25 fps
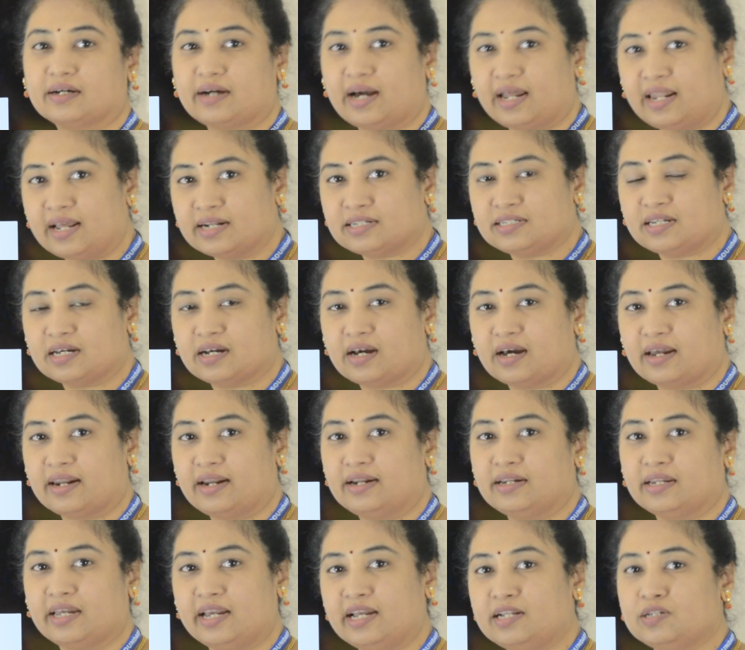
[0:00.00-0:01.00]
collector
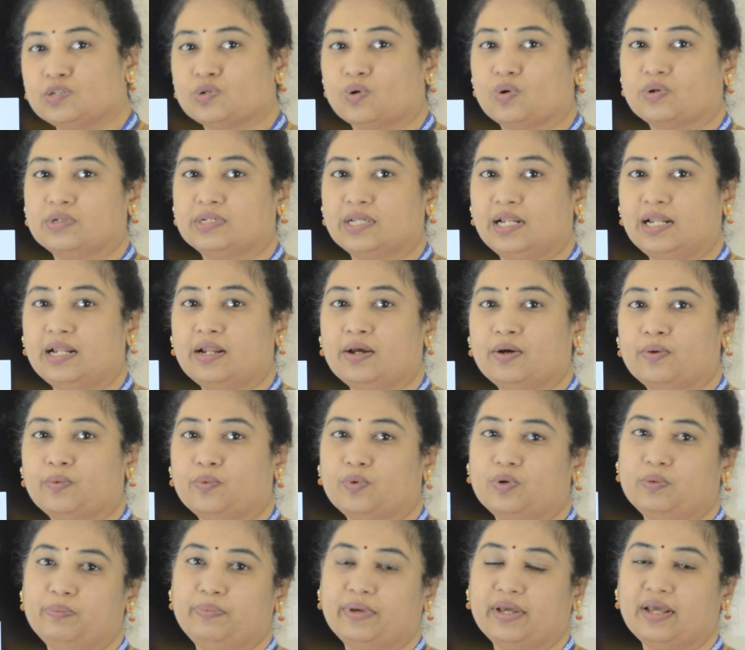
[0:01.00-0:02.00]
current in total
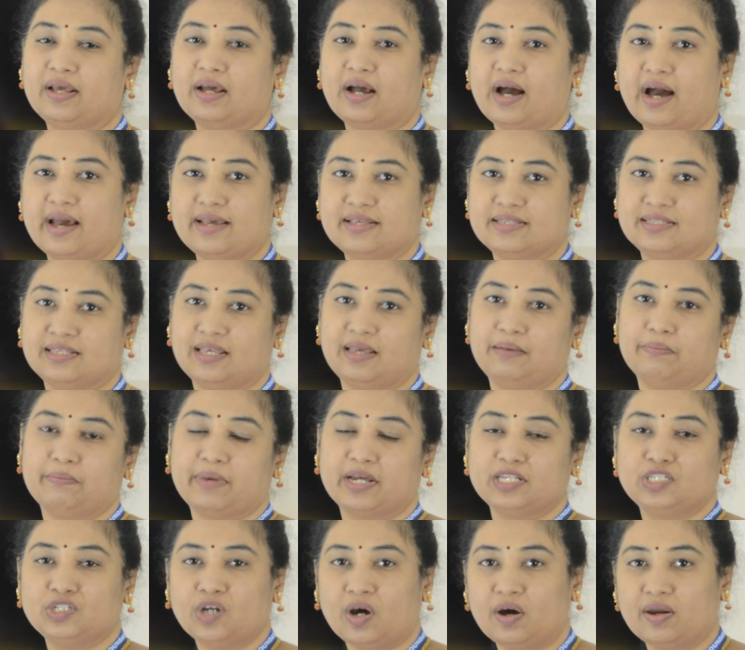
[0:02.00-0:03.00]
would be IC
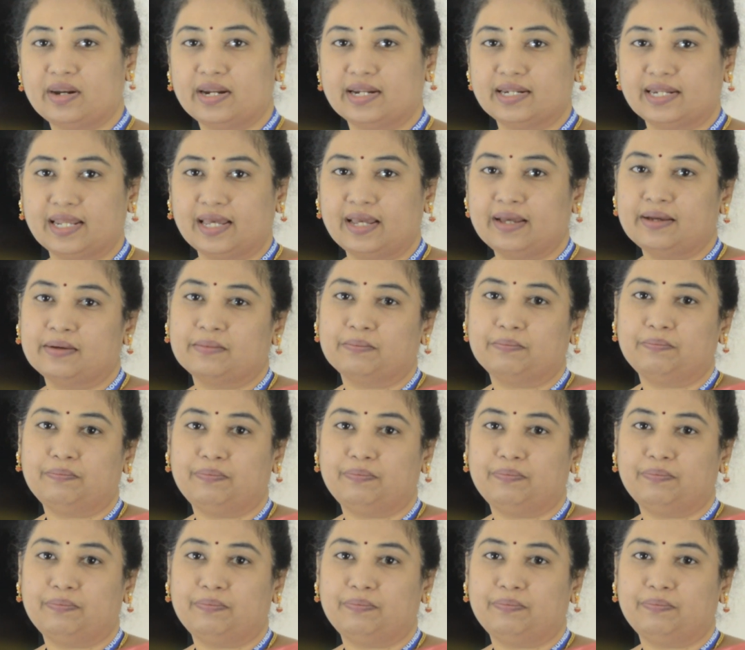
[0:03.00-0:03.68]
majority